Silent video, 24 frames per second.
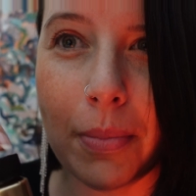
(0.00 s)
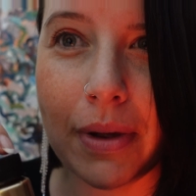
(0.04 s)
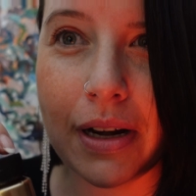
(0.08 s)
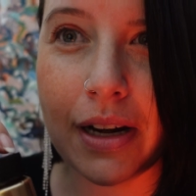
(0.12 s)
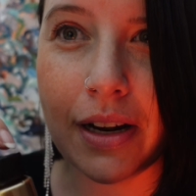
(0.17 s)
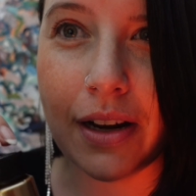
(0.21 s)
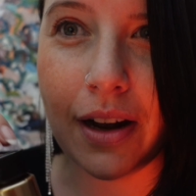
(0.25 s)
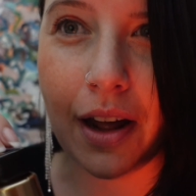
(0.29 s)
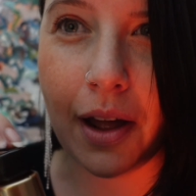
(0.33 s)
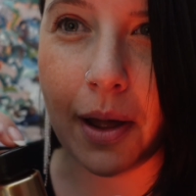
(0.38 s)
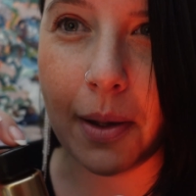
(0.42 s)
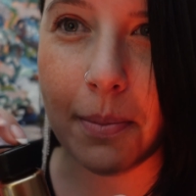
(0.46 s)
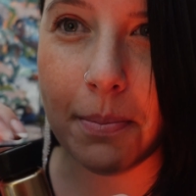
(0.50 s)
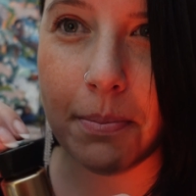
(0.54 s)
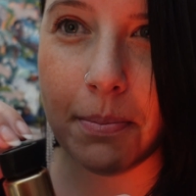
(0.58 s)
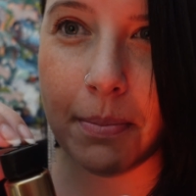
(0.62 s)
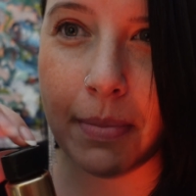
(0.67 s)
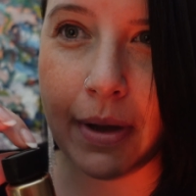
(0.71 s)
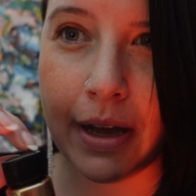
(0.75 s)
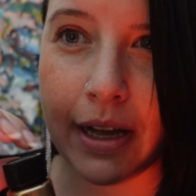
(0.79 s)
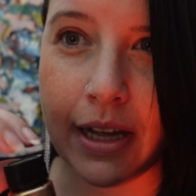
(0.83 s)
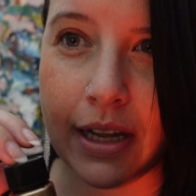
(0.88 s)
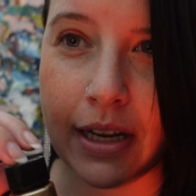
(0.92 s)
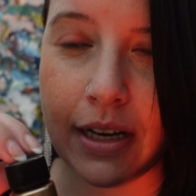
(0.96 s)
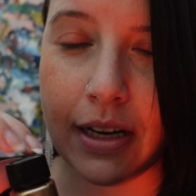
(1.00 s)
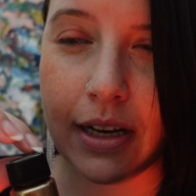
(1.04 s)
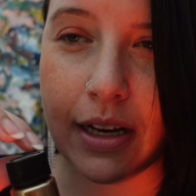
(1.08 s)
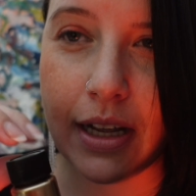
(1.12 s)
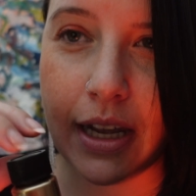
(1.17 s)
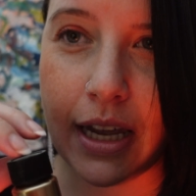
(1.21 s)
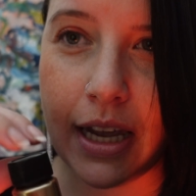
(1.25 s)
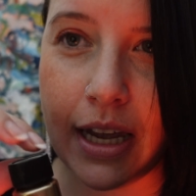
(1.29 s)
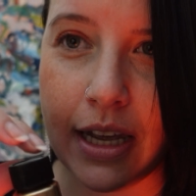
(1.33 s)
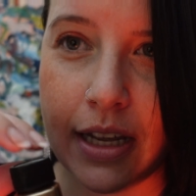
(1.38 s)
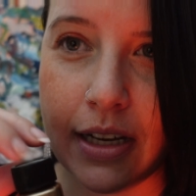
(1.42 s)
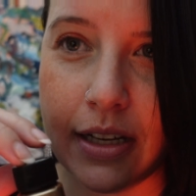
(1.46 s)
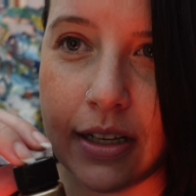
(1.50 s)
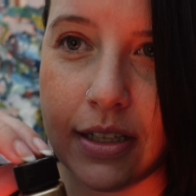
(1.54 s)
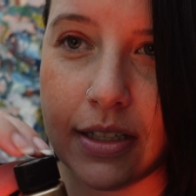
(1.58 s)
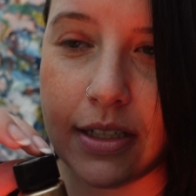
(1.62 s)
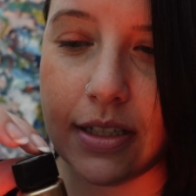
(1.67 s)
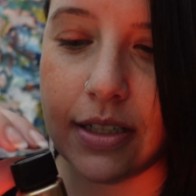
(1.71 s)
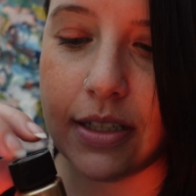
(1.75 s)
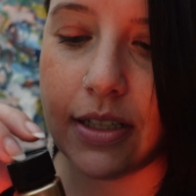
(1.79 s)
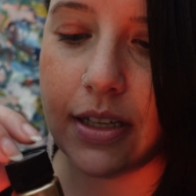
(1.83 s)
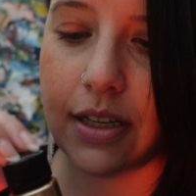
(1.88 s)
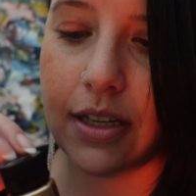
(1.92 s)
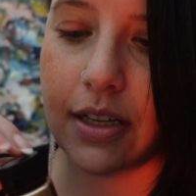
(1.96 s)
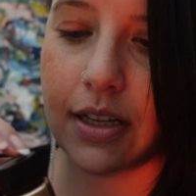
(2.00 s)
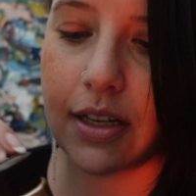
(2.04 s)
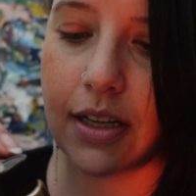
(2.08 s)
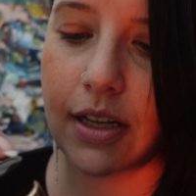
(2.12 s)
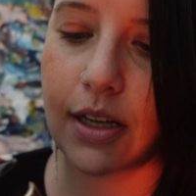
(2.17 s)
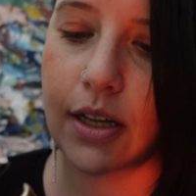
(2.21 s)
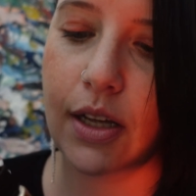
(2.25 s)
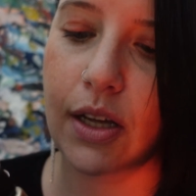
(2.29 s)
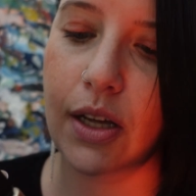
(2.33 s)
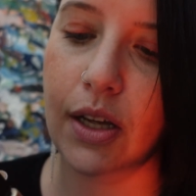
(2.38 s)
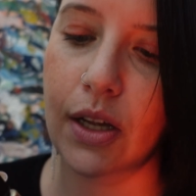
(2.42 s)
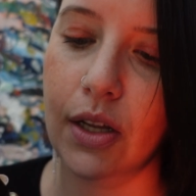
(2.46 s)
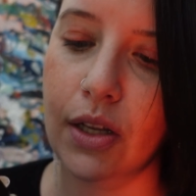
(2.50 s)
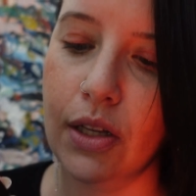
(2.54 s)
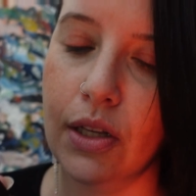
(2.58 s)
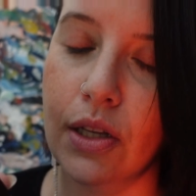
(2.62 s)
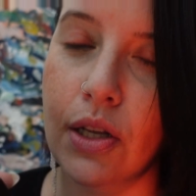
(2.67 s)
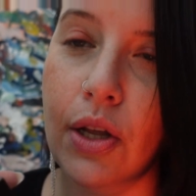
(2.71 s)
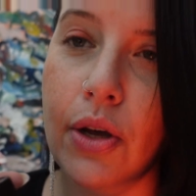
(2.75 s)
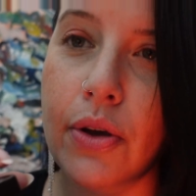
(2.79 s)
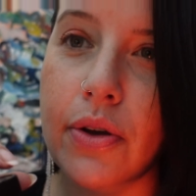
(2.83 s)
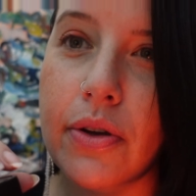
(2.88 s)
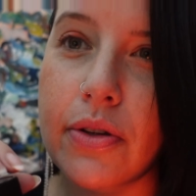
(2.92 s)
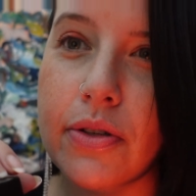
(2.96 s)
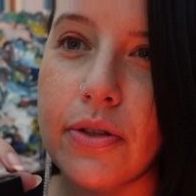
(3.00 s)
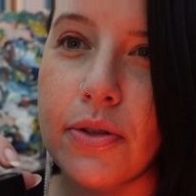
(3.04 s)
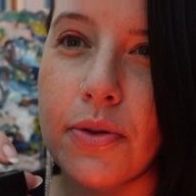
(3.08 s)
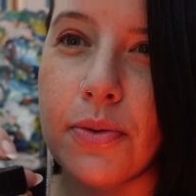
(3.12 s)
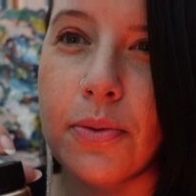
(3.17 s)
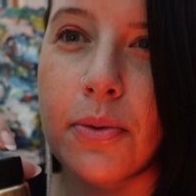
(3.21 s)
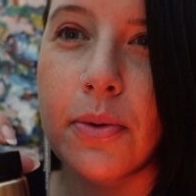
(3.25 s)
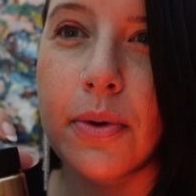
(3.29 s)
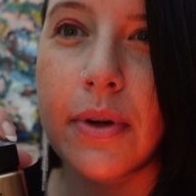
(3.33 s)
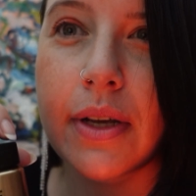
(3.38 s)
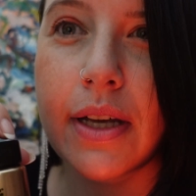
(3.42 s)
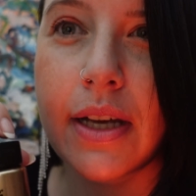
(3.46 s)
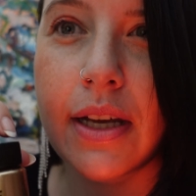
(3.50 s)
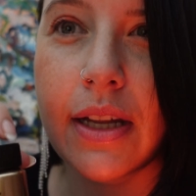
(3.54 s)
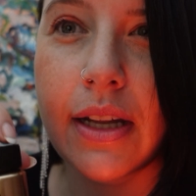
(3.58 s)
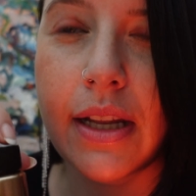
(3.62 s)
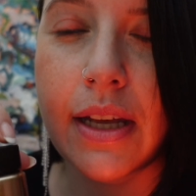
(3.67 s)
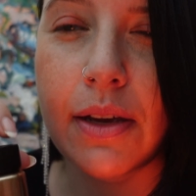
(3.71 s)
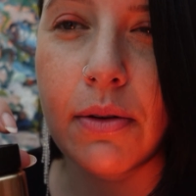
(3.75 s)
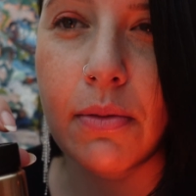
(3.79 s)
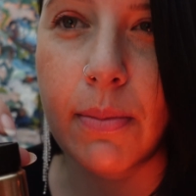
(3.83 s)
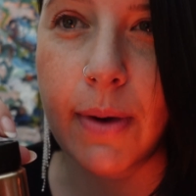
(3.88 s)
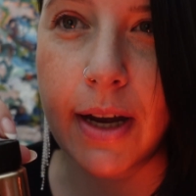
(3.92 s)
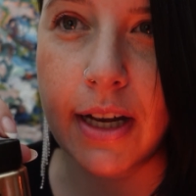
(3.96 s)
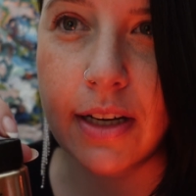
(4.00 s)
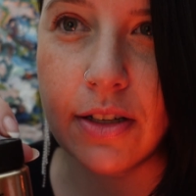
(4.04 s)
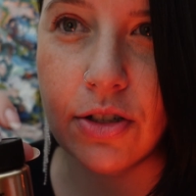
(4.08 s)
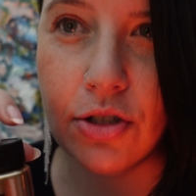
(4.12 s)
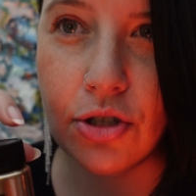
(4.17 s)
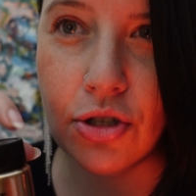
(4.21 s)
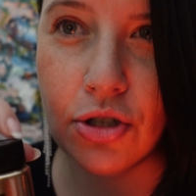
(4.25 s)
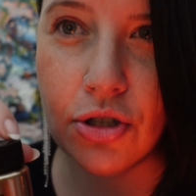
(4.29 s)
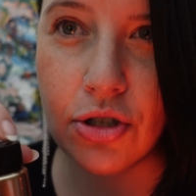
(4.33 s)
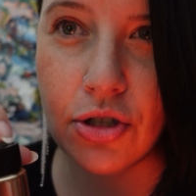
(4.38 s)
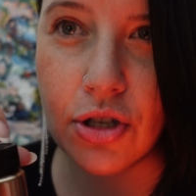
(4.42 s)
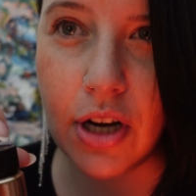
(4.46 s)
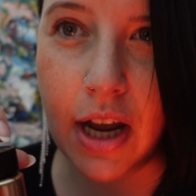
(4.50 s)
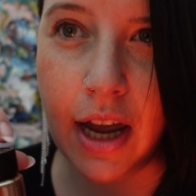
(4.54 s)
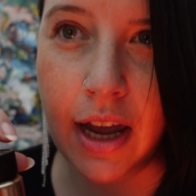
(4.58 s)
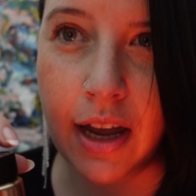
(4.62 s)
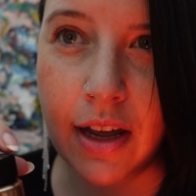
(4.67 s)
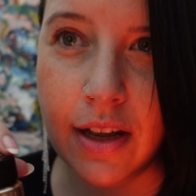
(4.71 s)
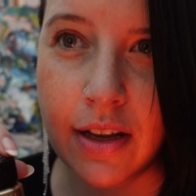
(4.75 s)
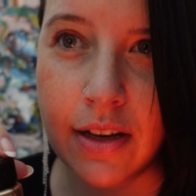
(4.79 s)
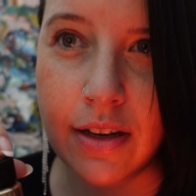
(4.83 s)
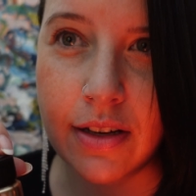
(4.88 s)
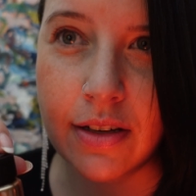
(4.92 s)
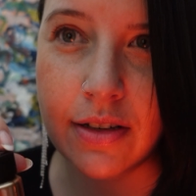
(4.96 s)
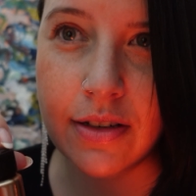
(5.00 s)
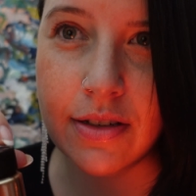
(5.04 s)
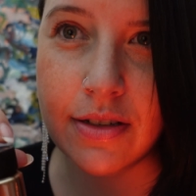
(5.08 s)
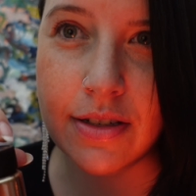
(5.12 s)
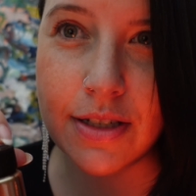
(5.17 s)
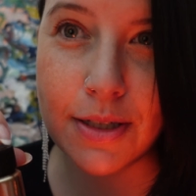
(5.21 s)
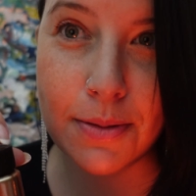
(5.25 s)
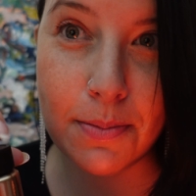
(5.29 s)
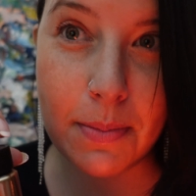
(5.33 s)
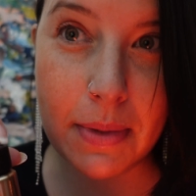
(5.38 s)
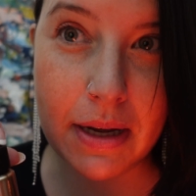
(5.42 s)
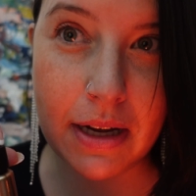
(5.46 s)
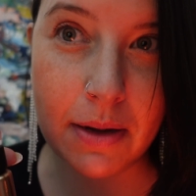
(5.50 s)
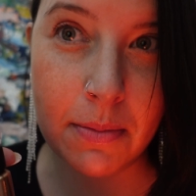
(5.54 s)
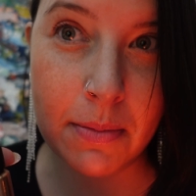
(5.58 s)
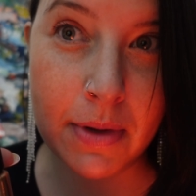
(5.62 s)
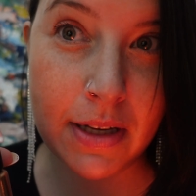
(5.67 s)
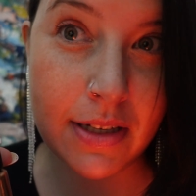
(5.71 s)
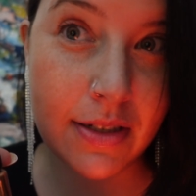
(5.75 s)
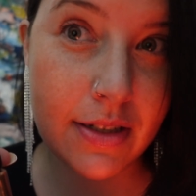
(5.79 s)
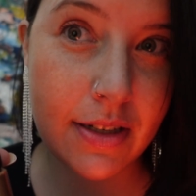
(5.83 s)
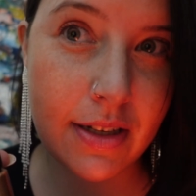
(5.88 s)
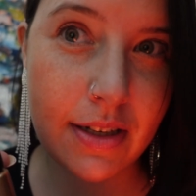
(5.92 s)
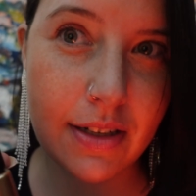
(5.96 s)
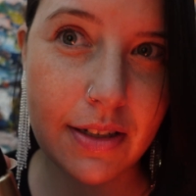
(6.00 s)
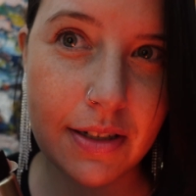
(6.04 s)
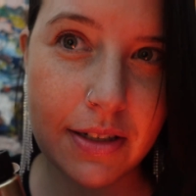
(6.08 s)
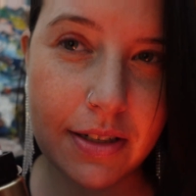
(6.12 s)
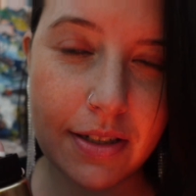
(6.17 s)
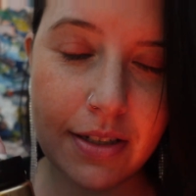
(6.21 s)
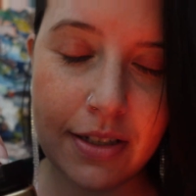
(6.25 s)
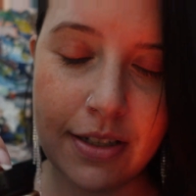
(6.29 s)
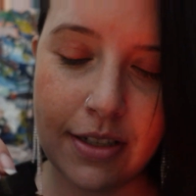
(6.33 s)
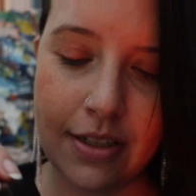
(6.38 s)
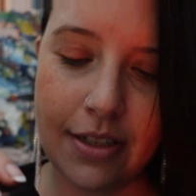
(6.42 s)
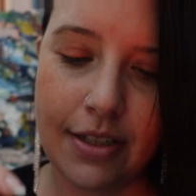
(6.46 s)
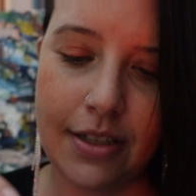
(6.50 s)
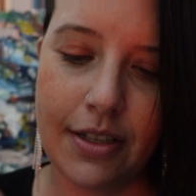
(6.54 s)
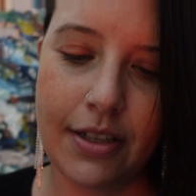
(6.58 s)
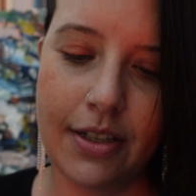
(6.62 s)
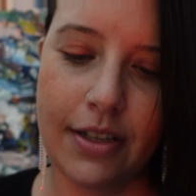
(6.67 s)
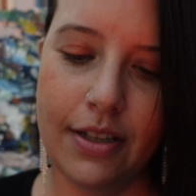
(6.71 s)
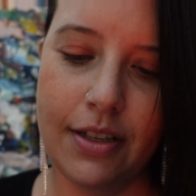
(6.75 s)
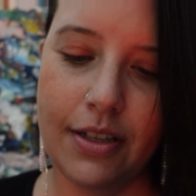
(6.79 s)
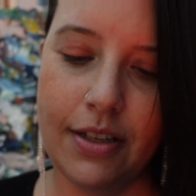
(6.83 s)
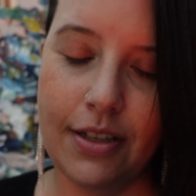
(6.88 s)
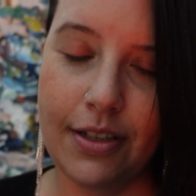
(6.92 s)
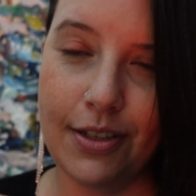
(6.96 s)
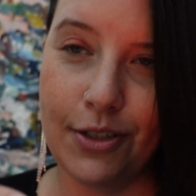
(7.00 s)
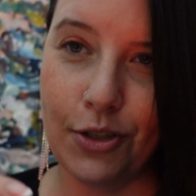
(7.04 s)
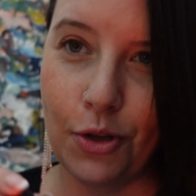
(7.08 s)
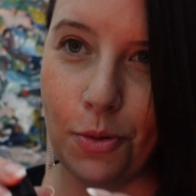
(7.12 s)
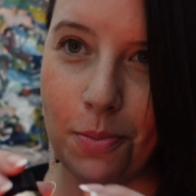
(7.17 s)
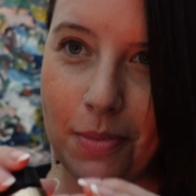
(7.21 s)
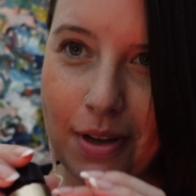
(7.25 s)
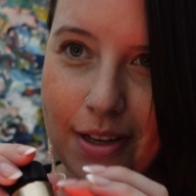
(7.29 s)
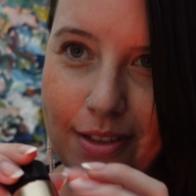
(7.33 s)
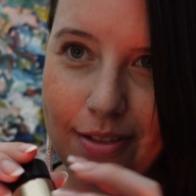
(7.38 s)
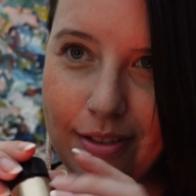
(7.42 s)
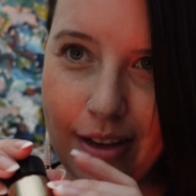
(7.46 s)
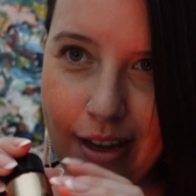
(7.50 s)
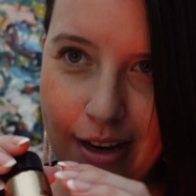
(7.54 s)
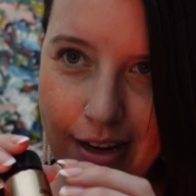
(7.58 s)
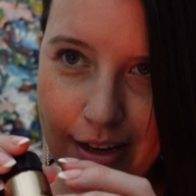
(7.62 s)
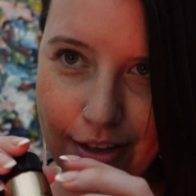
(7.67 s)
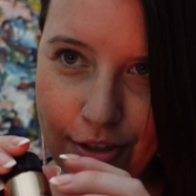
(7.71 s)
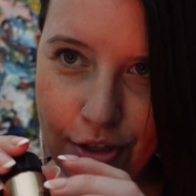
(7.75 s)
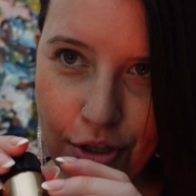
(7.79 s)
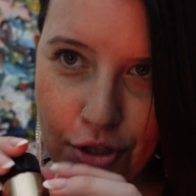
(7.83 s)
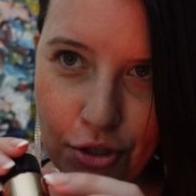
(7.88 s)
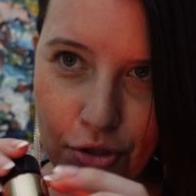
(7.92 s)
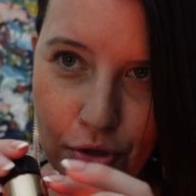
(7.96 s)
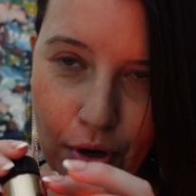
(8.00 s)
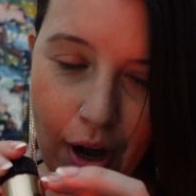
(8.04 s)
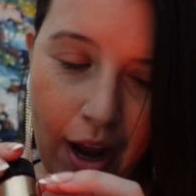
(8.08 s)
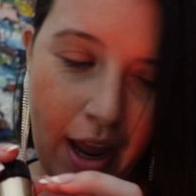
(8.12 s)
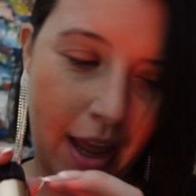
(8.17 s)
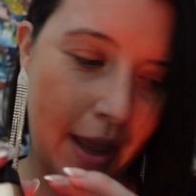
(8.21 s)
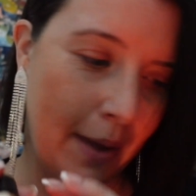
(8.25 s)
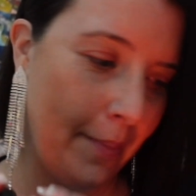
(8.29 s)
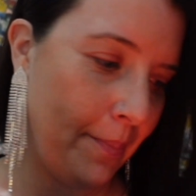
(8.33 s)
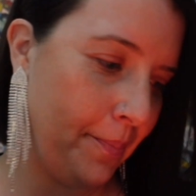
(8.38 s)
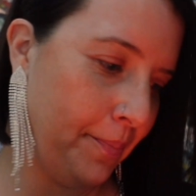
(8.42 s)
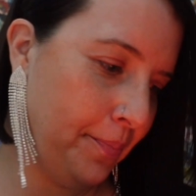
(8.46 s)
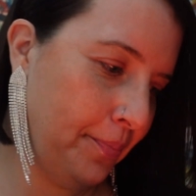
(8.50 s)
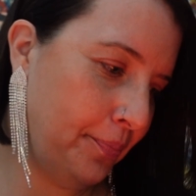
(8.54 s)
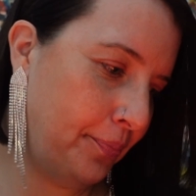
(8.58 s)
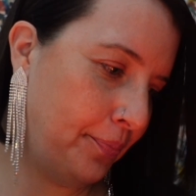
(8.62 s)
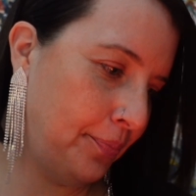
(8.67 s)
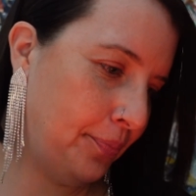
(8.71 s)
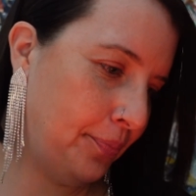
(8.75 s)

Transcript: open it up, but it looks really rich and pigmented, so I'm excited to try.